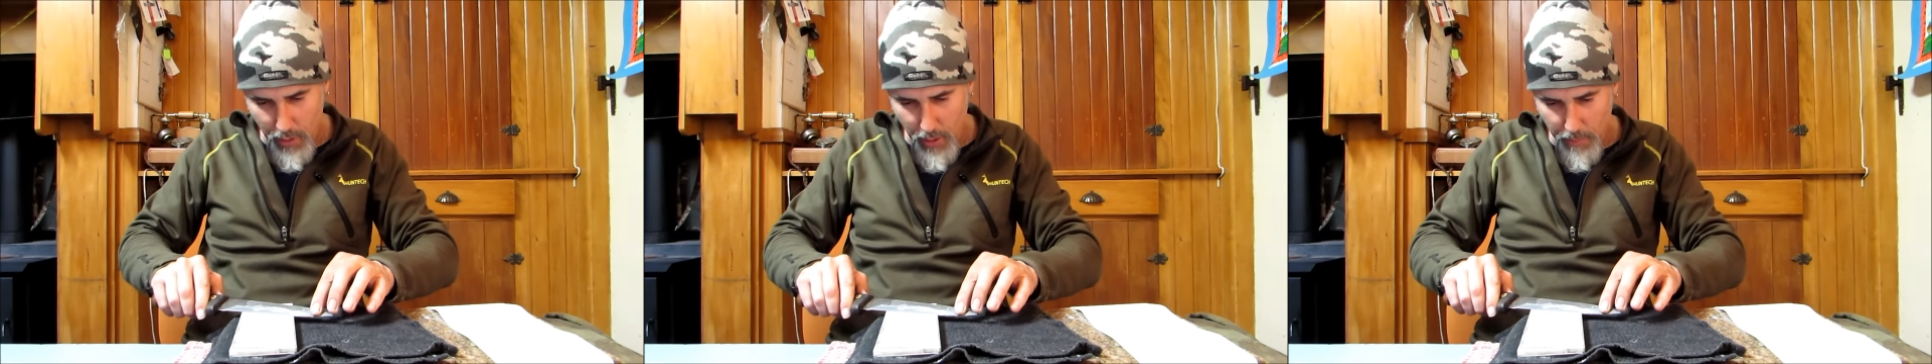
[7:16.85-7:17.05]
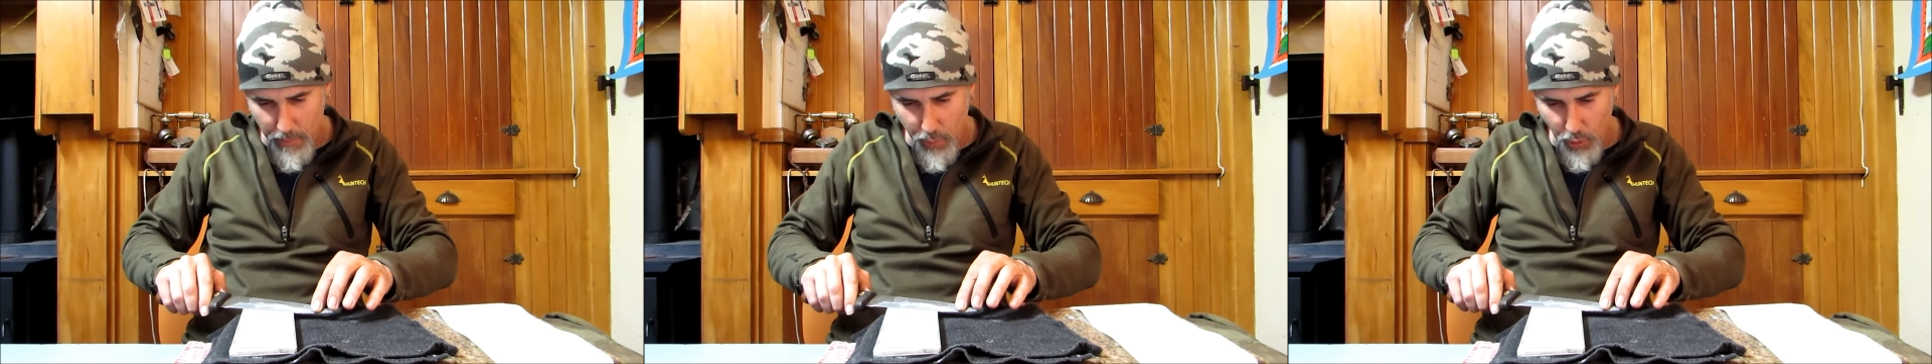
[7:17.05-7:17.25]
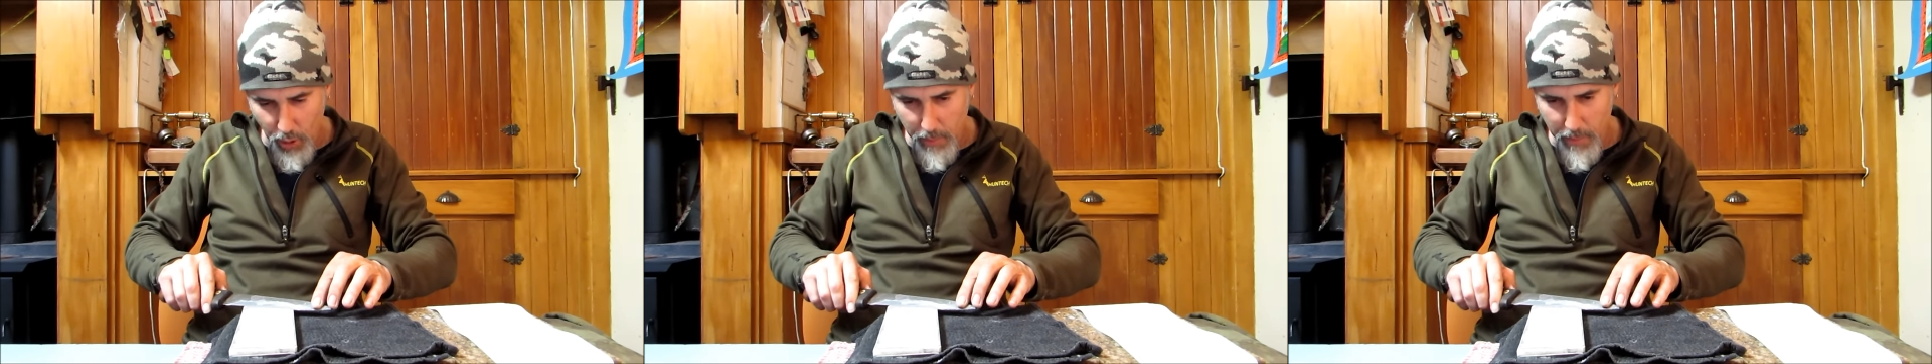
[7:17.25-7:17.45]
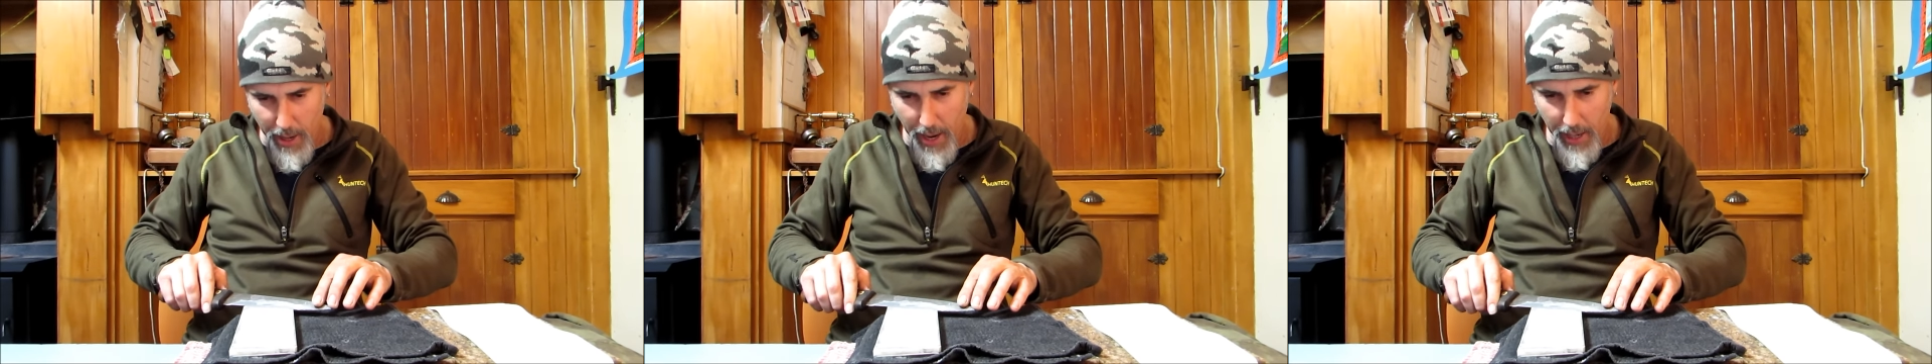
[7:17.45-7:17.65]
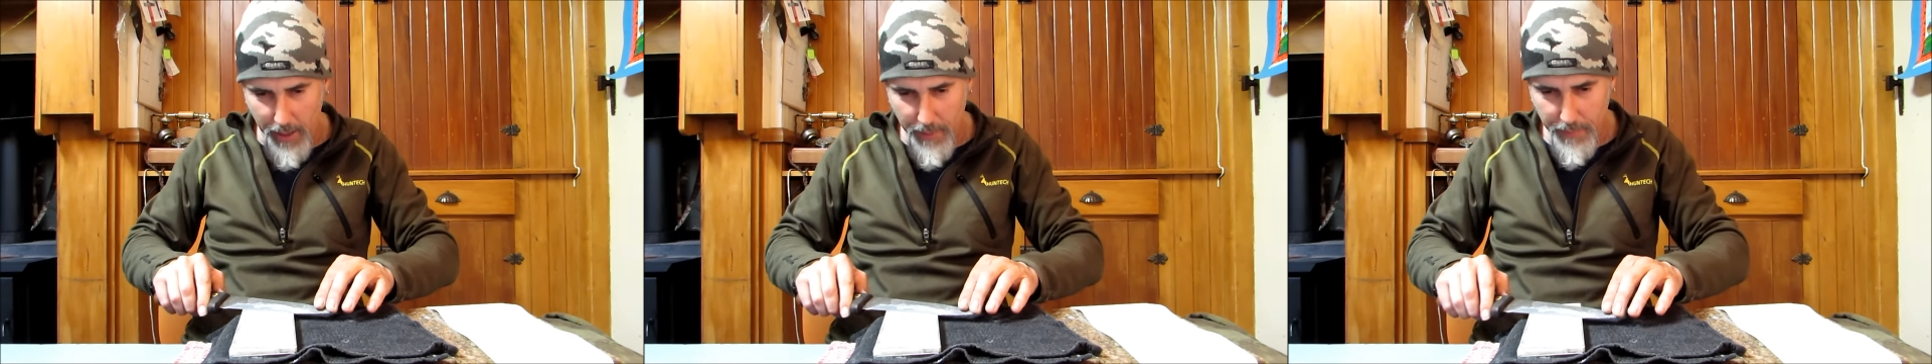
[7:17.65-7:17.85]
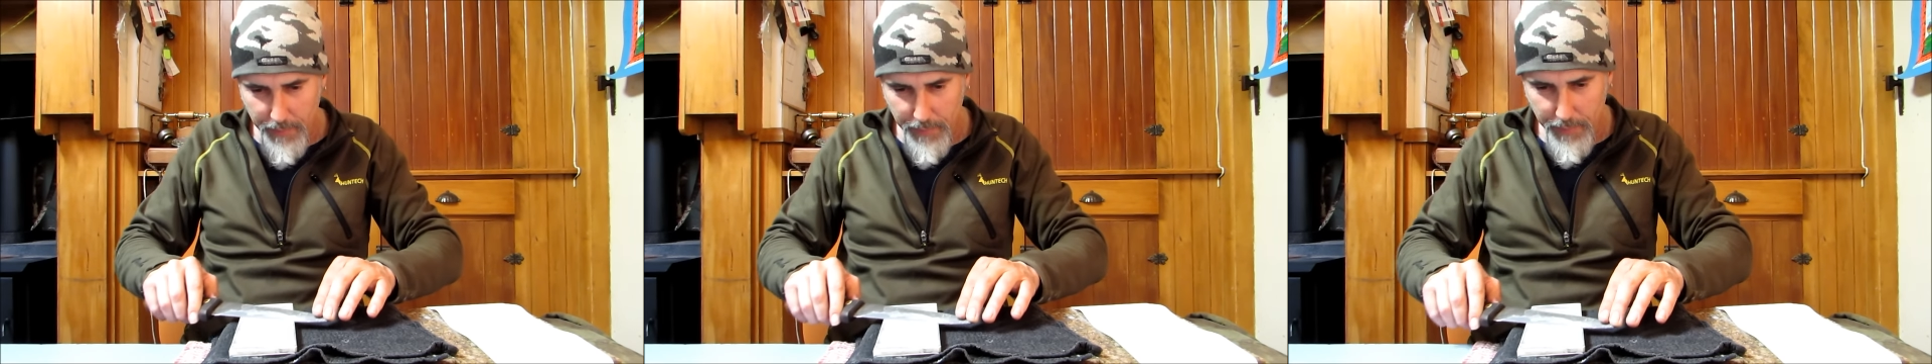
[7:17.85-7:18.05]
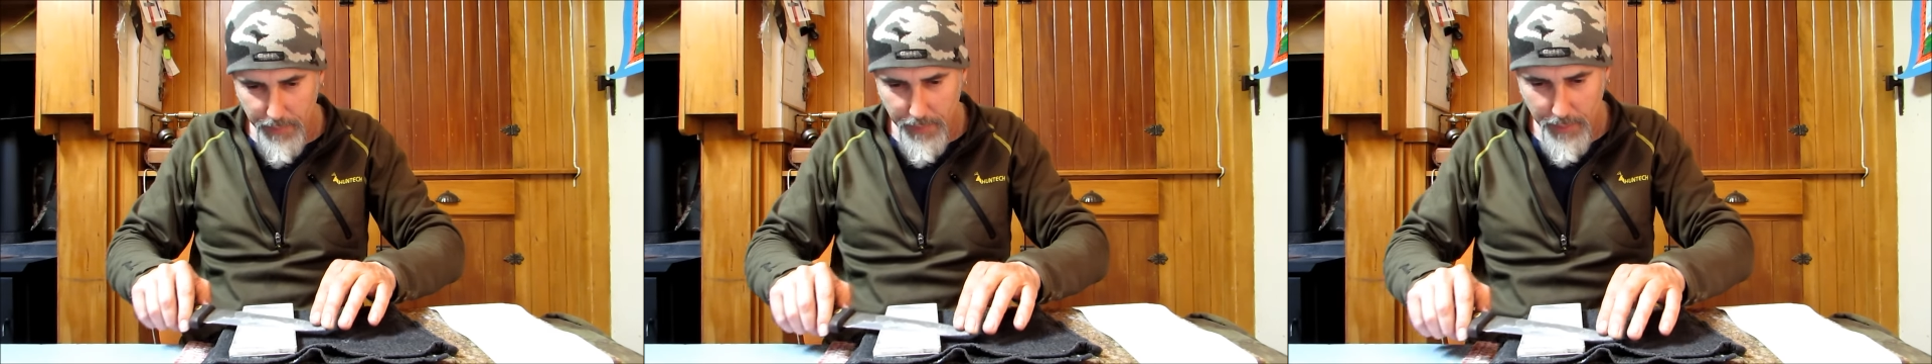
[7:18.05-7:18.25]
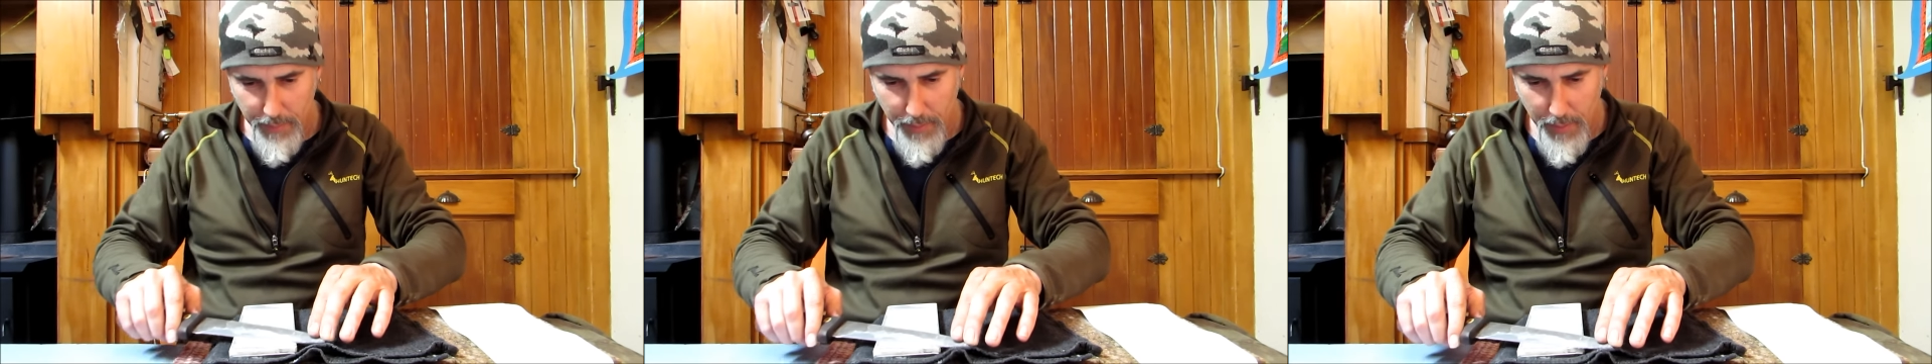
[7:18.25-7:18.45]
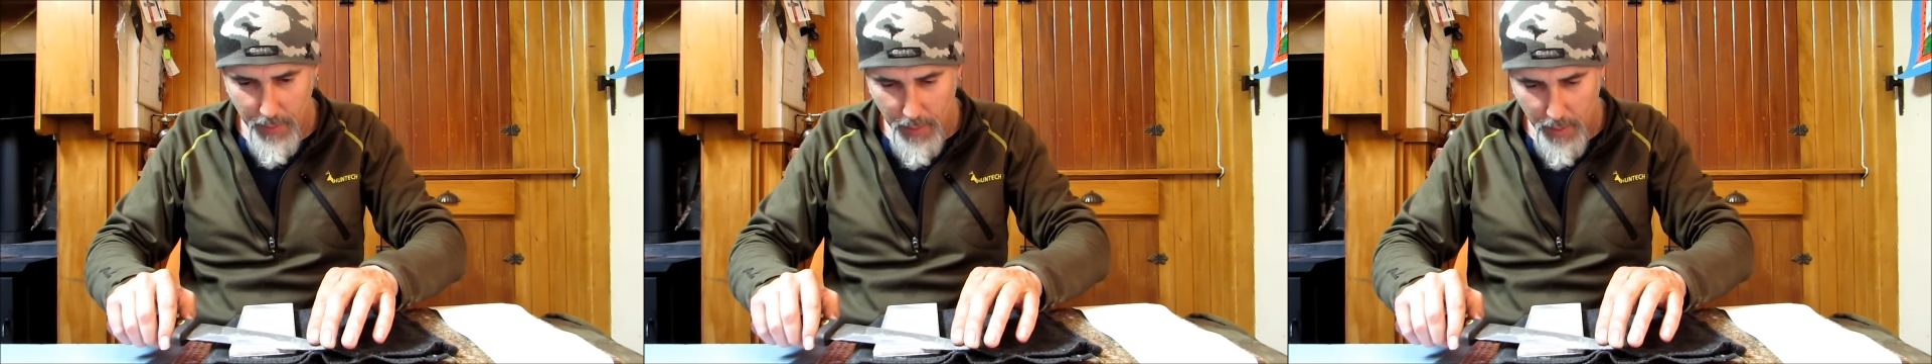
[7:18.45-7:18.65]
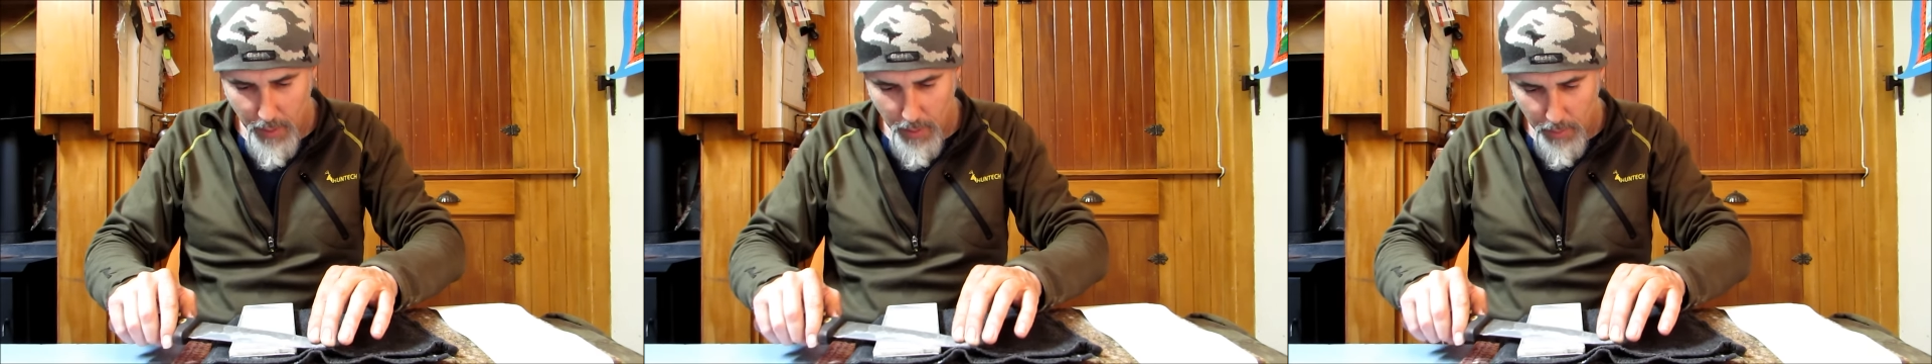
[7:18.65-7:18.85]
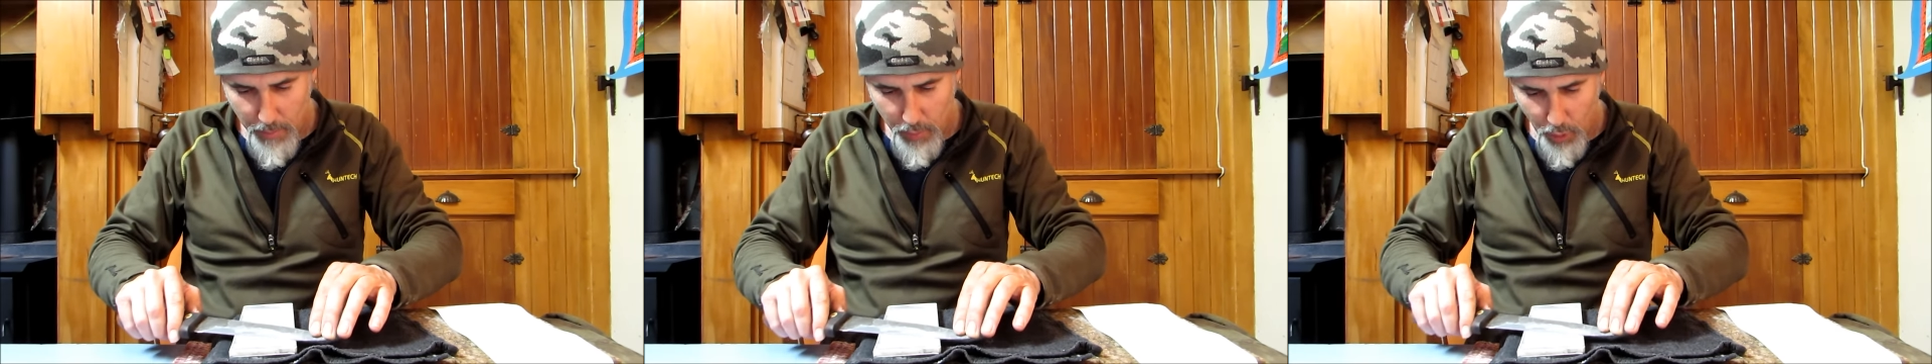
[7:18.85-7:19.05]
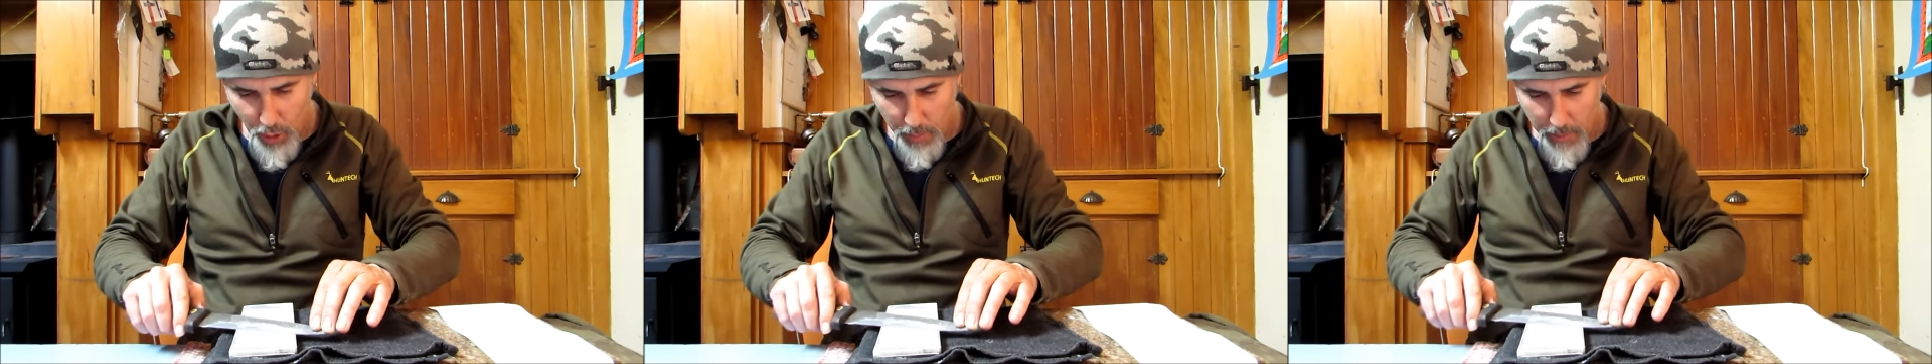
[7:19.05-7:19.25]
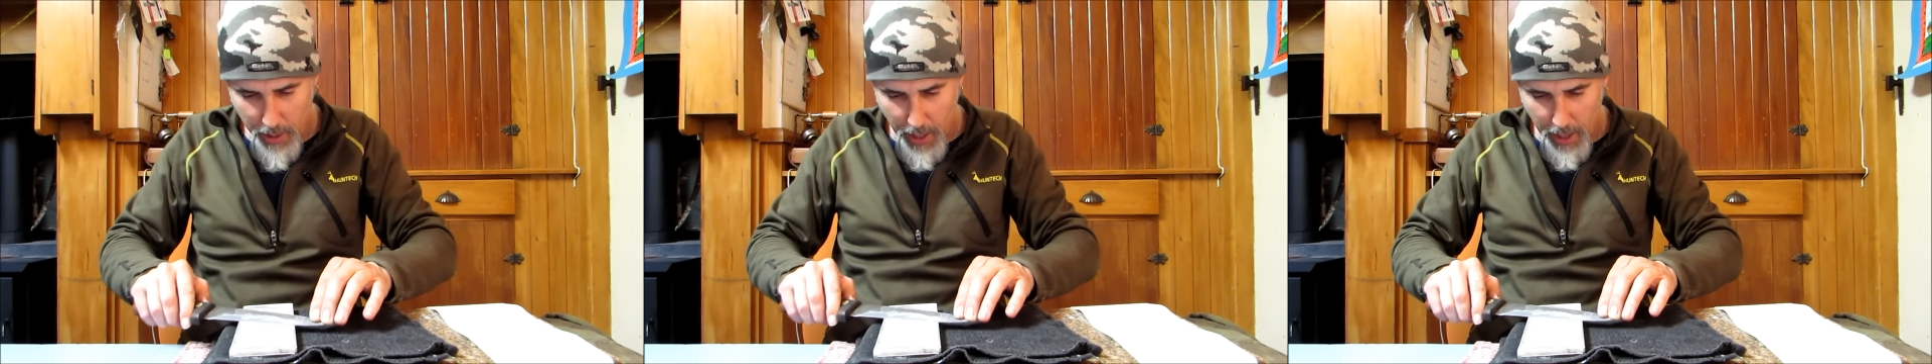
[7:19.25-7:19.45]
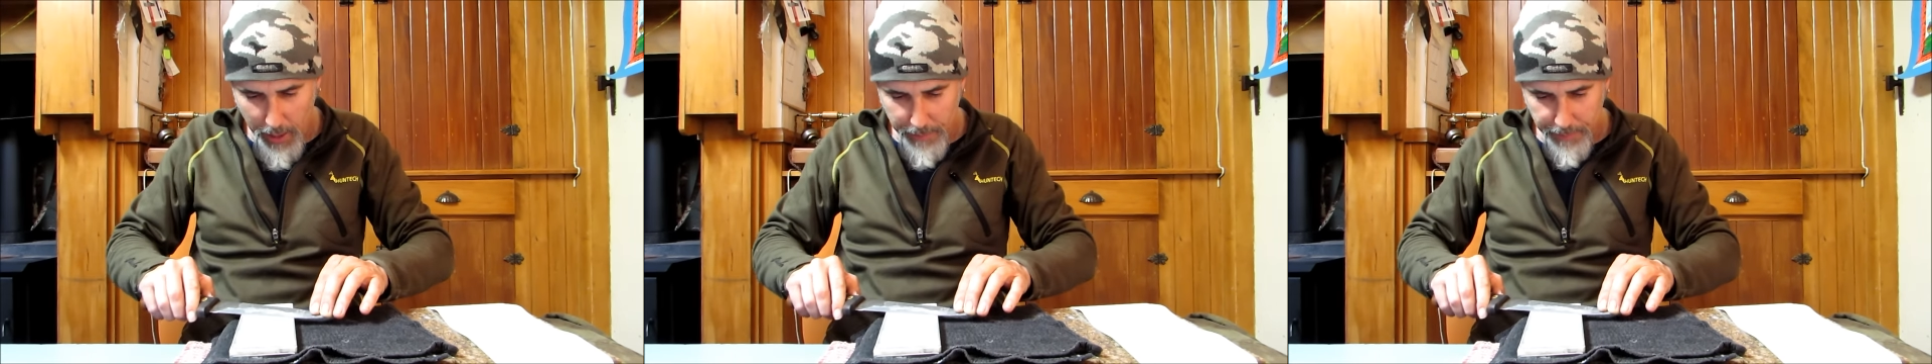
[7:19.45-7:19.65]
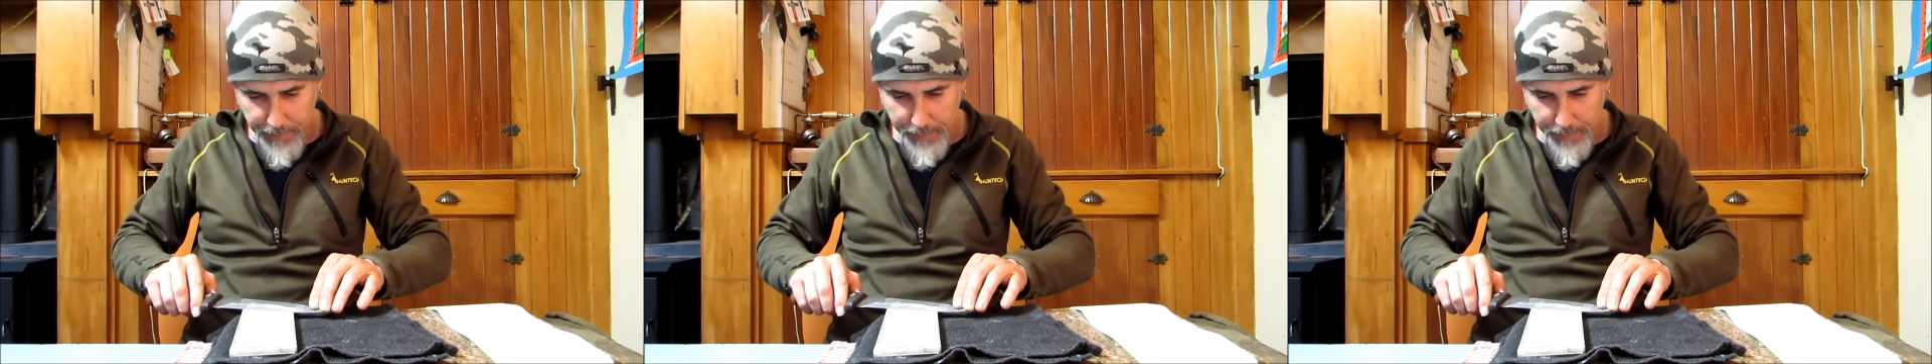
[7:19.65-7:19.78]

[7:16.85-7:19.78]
and pulling back, pulling back.